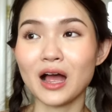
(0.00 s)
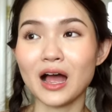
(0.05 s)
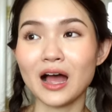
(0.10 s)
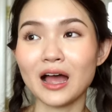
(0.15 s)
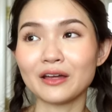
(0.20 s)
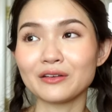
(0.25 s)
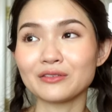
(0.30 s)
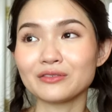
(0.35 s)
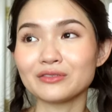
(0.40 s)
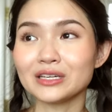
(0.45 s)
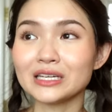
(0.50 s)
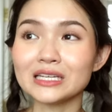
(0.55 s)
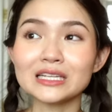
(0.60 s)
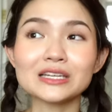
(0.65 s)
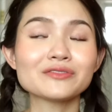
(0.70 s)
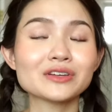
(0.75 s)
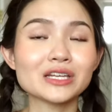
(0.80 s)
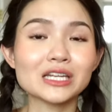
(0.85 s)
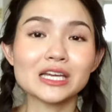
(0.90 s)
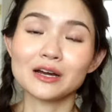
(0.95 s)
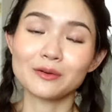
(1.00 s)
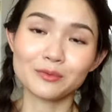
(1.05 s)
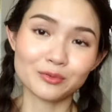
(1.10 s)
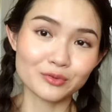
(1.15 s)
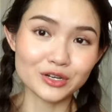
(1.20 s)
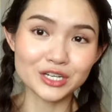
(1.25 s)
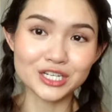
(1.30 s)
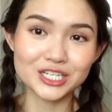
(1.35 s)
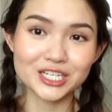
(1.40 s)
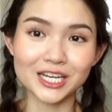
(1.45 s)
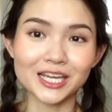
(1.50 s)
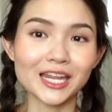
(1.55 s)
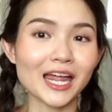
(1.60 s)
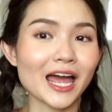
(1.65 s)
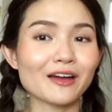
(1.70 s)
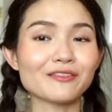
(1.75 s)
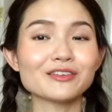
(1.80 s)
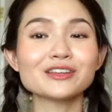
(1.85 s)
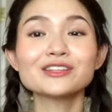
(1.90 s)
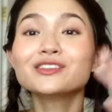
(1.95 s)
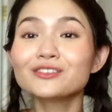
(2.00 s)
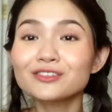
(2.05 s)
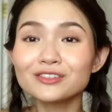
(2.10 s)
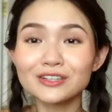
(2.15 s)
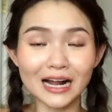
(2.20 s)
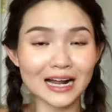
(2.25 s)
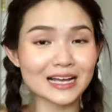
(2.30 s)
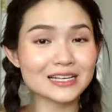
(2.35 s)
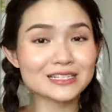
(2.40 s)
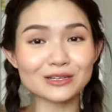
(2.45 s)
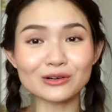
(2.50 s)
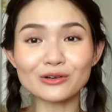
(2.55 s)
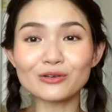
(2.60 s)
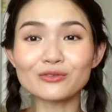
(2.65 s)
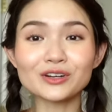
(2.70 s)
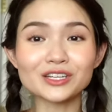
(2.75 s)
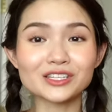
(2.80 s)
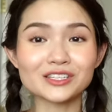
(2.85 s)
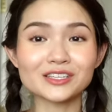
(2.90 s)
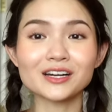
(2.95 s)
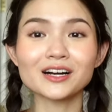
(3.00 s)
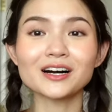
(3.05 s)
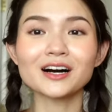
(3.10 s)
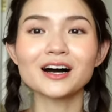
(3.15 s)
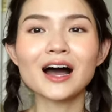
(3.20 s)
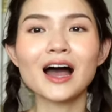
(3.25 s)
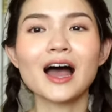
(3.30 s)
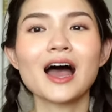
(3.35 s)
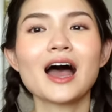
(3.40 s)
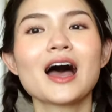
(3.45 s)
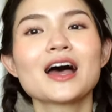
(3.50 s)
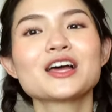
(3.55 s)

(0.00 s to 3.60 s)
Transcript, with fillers: I really, really appreciate having you guys over here